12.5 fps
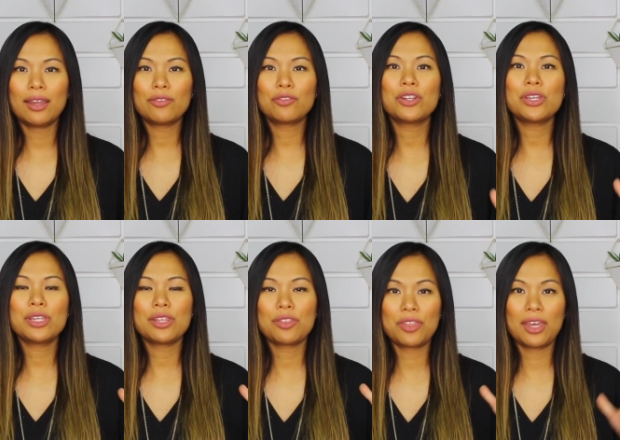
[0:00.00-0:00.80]

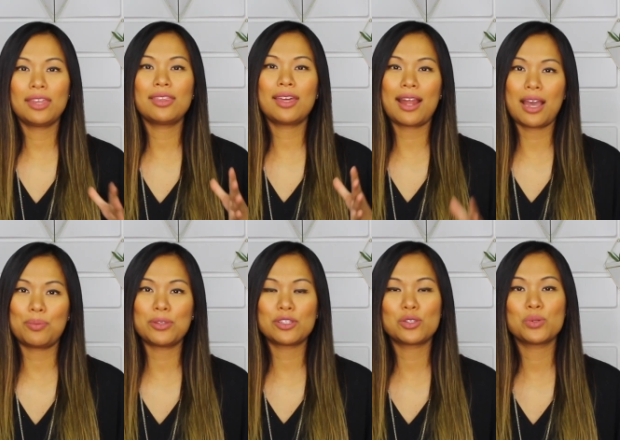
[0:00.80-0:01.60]
Everything that
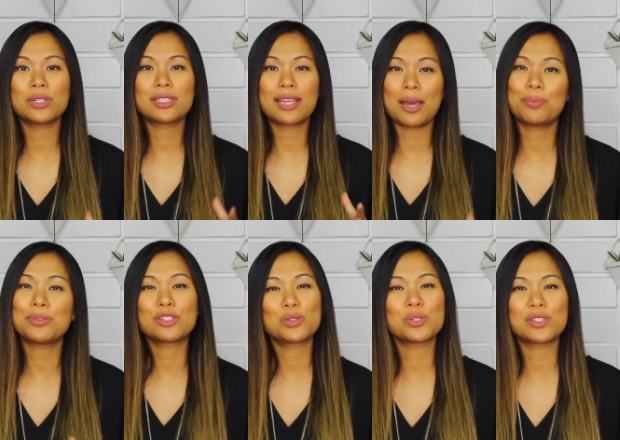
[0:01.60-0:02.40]
happens to us
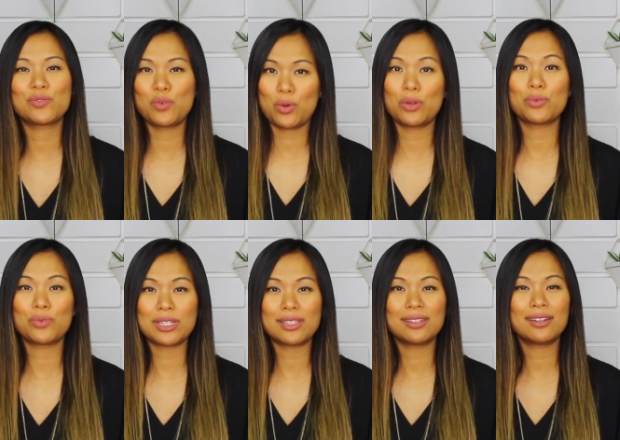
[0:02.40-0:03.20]
happens to us for a
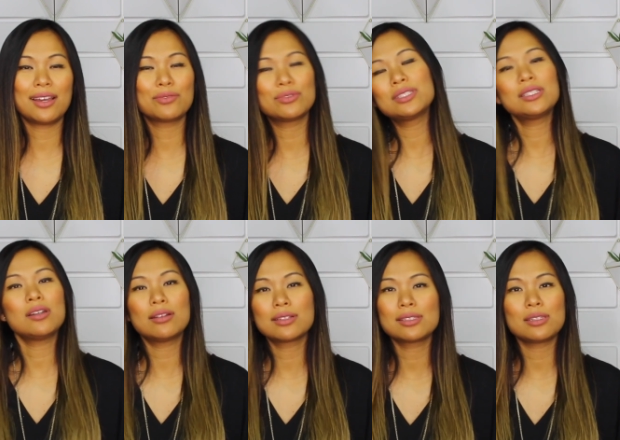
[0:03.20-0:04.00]
reason. I really
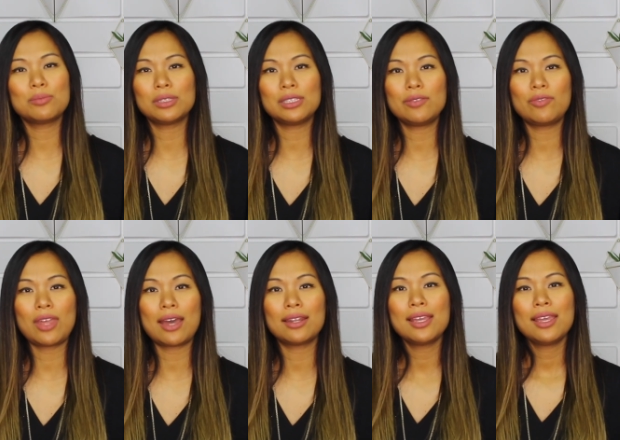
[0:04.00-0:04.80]
honestly believe
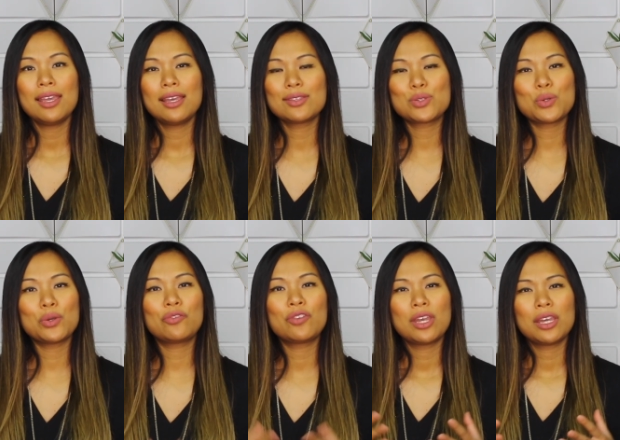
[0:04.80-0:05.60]
that. And
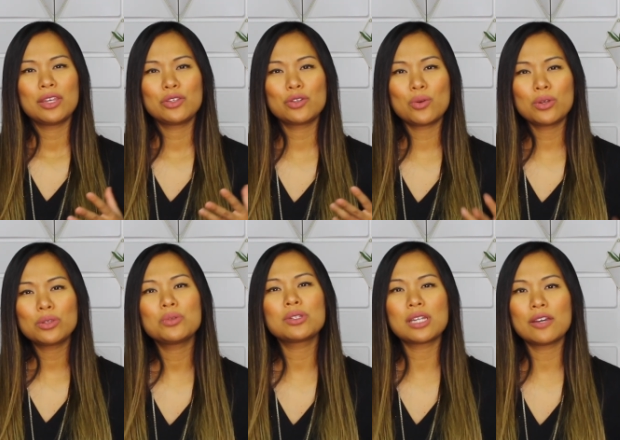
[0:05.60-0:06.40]
so if you're going
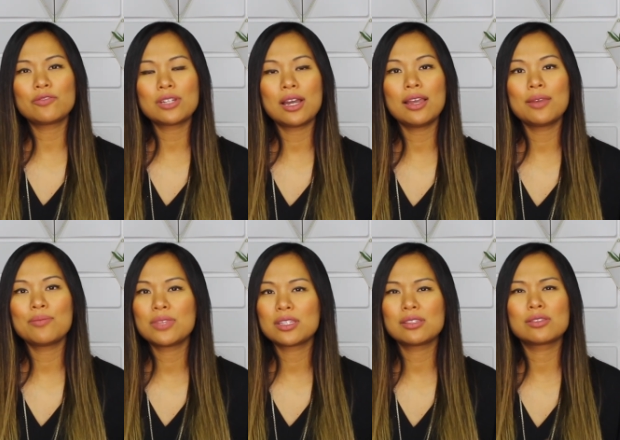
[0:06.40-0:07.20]
through a tough
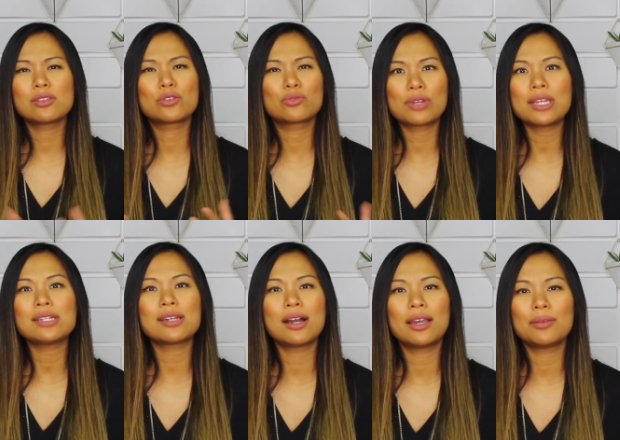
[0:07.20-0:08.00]
time, this is a
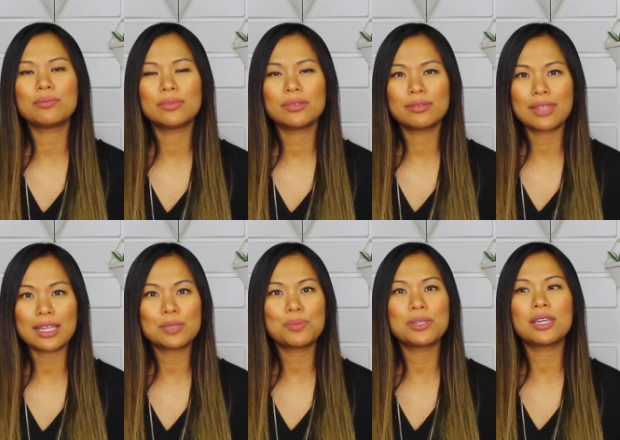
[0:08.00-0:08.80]
great time.
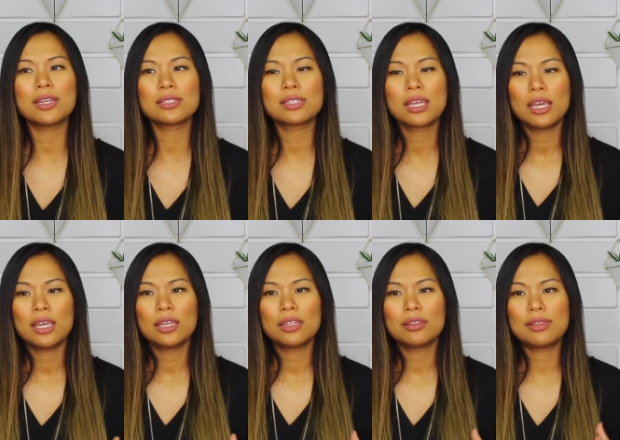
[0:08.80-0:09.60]
That's because
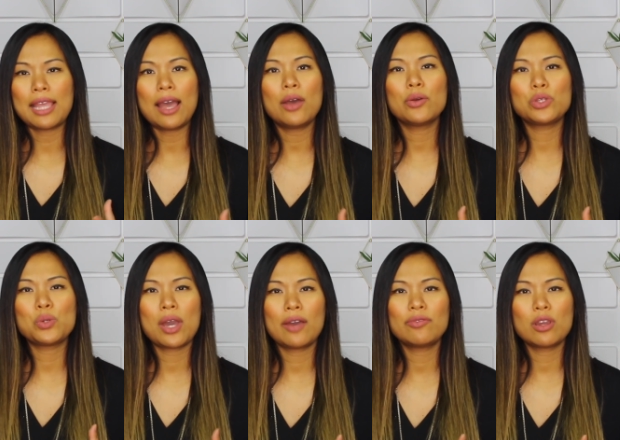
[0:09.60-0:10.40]
now
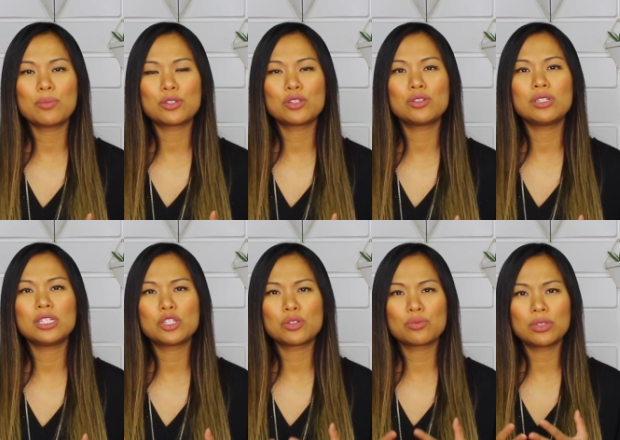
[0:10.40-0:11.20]
you have the
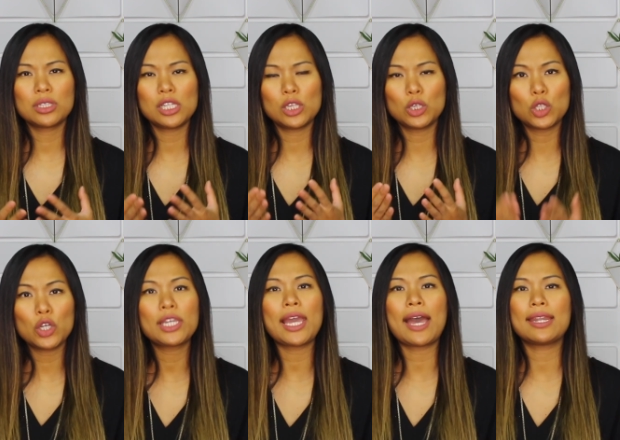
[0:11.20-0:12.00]
opportunity to really
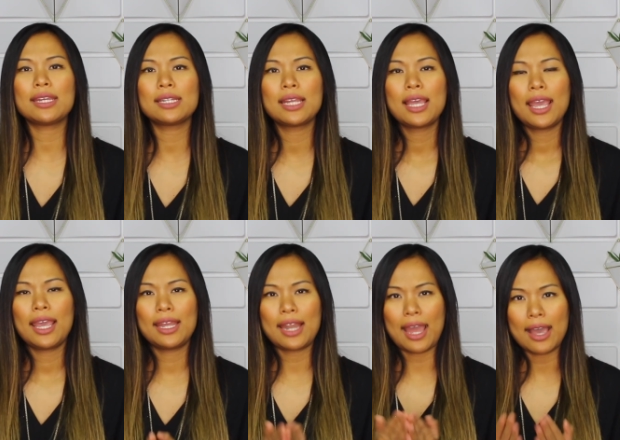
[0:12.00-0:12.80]
look at it
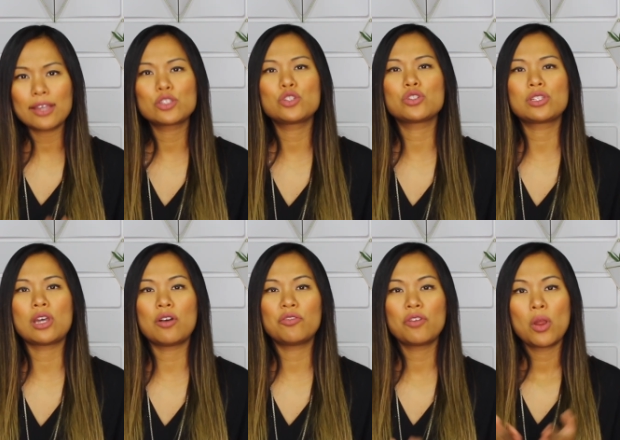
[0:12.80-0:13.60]
and ask
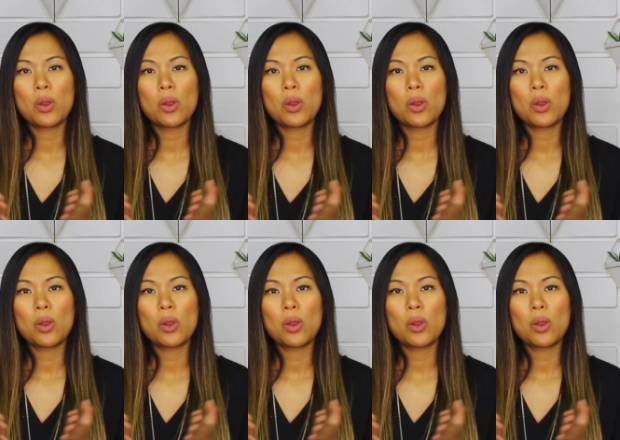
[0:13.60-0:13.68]
yourself,